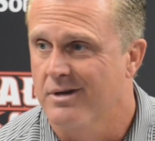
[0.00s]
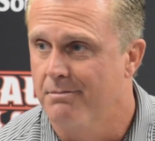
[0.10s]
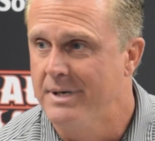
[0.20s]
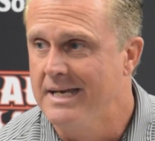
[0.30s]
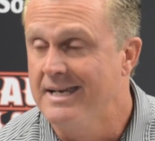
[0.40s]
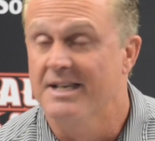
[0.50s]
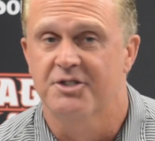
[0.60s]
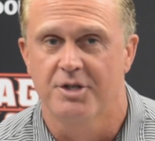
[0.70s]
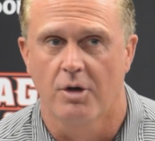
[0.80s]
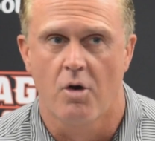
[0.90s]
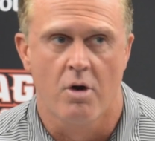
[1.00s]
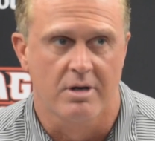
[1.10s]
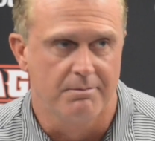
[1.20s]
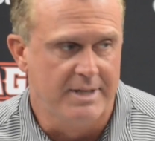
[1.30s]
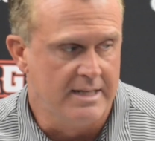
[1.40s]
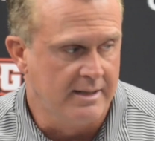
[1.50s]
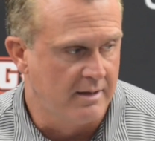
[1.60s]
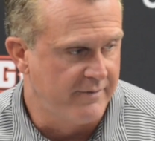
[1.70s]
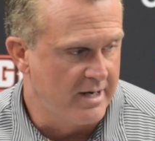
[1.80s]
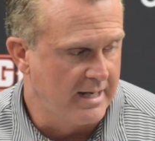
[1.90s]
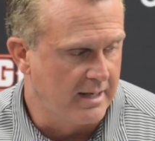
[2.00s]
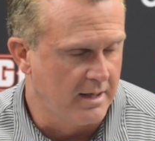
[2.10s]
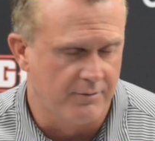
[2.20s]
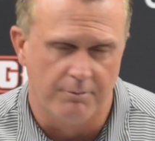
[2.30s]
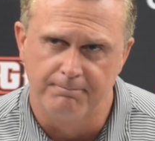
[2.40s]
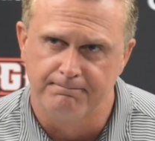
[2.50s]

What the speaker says: competing and still are competing at a very high level.